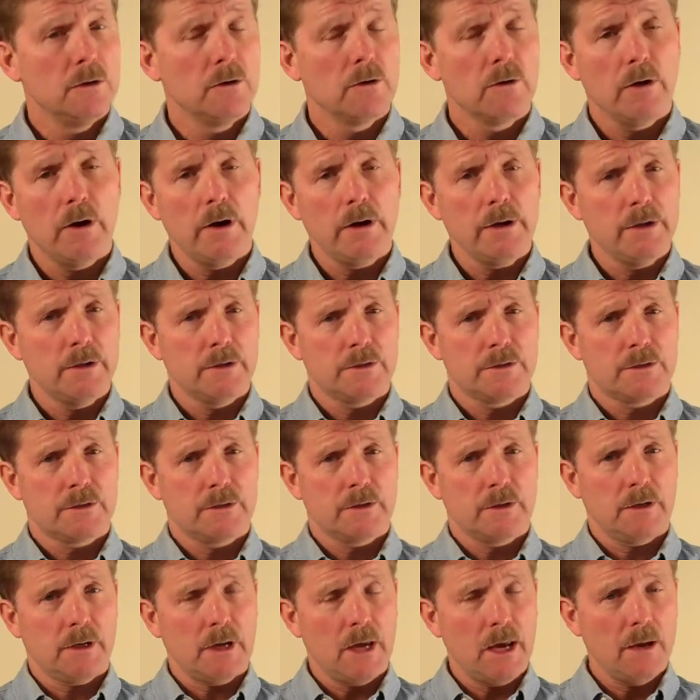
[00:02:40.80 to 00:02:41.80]
Your
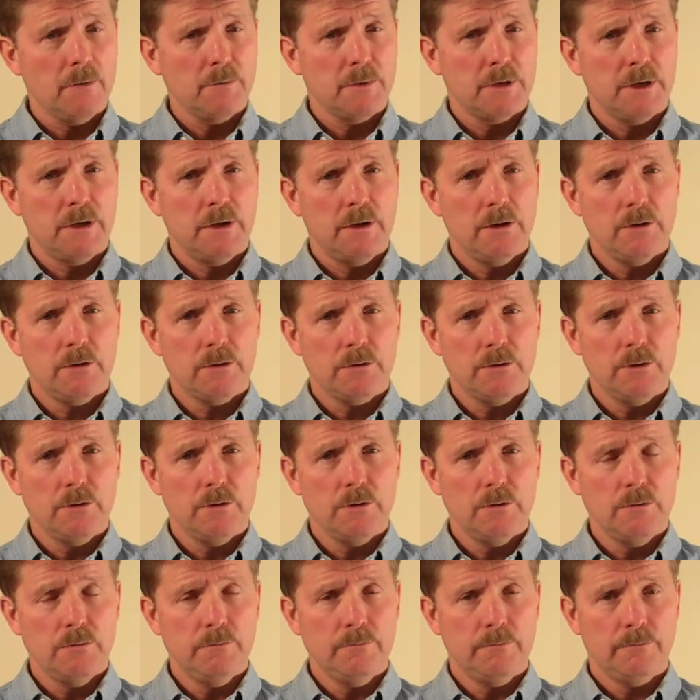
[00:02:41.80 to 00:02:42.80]
audience came to hear
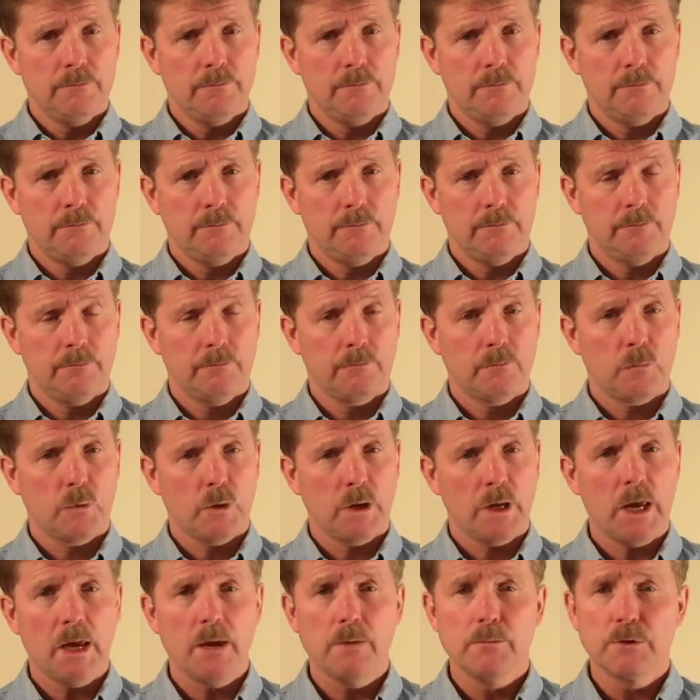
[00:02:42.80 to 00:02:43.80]
you,
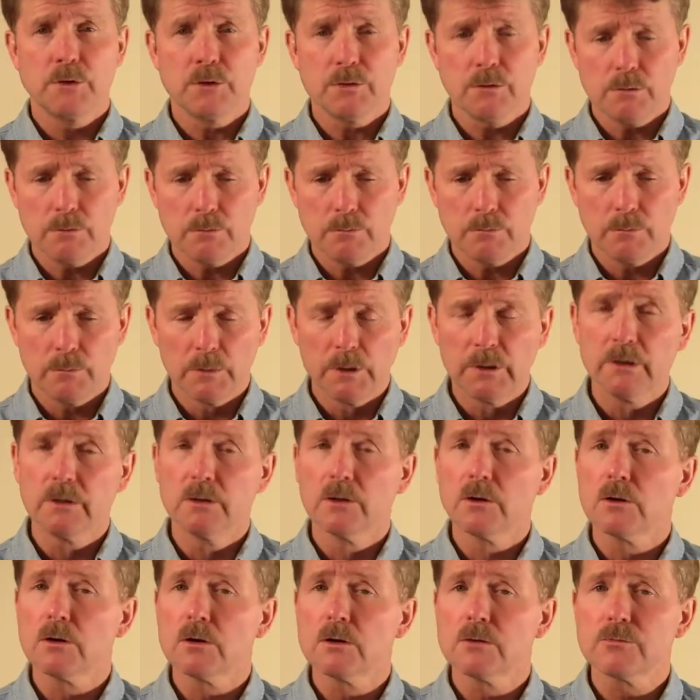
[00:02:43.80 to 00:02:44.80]
came to
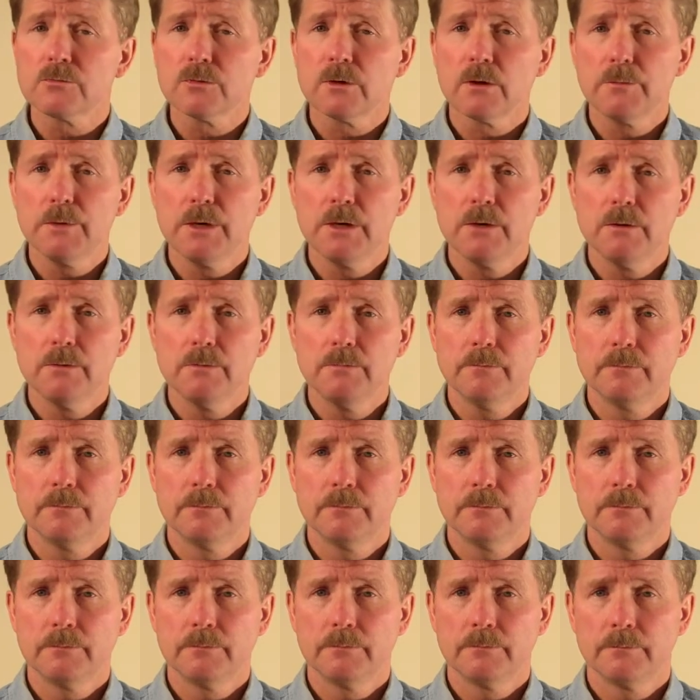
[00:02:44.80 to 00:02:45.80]
learn from you,
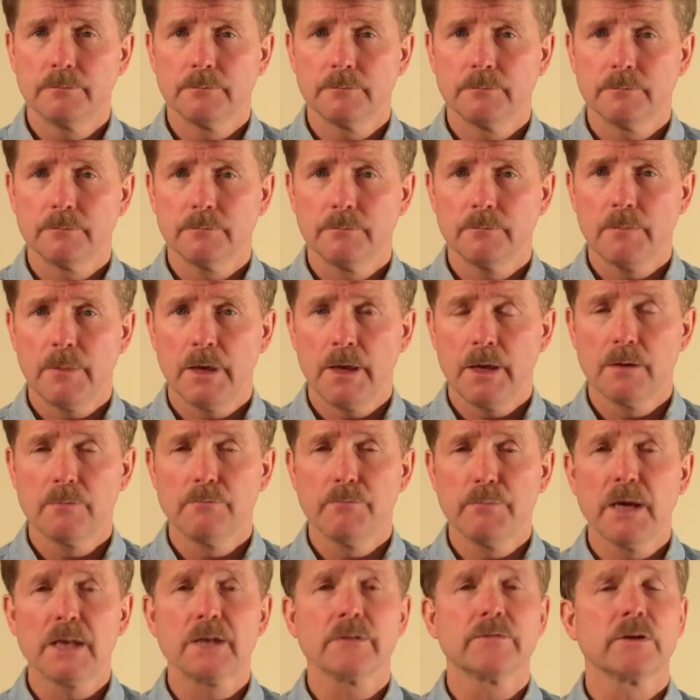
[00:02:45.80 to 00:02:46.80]

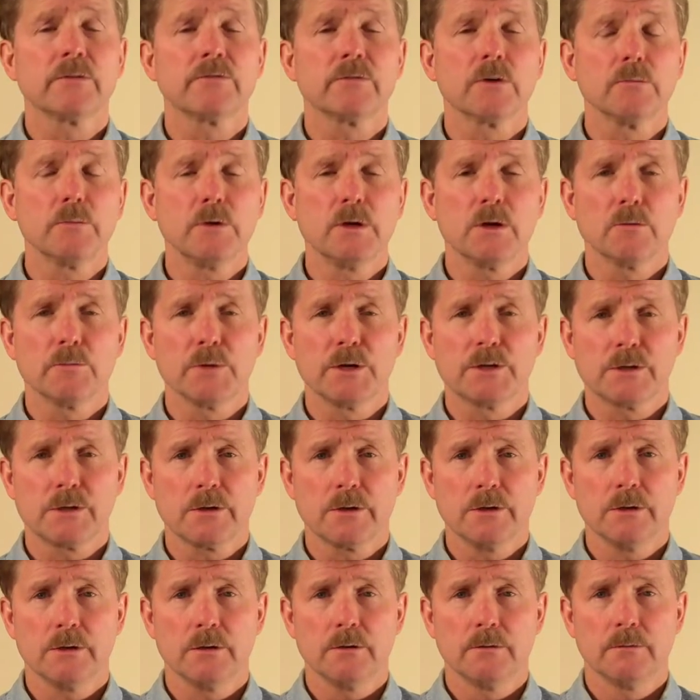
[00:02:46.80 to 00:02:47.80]
and benefit from your
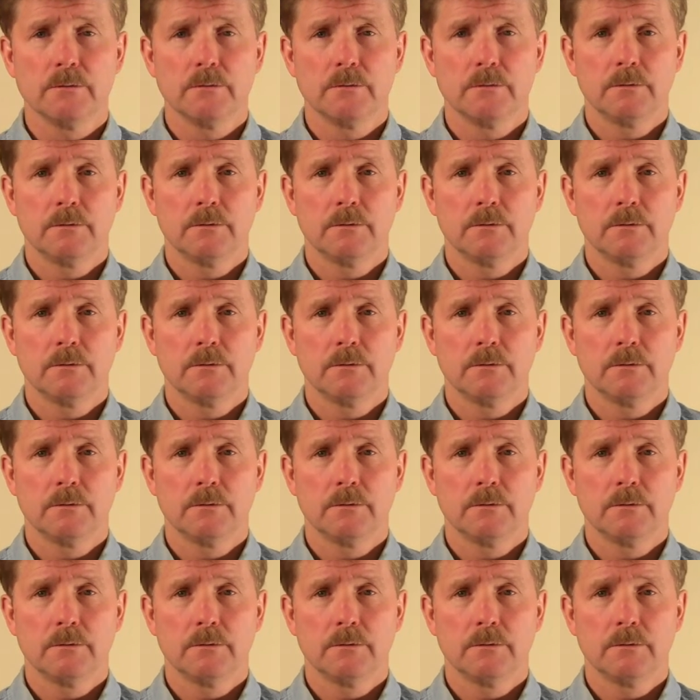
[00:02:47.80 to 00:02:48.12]
material.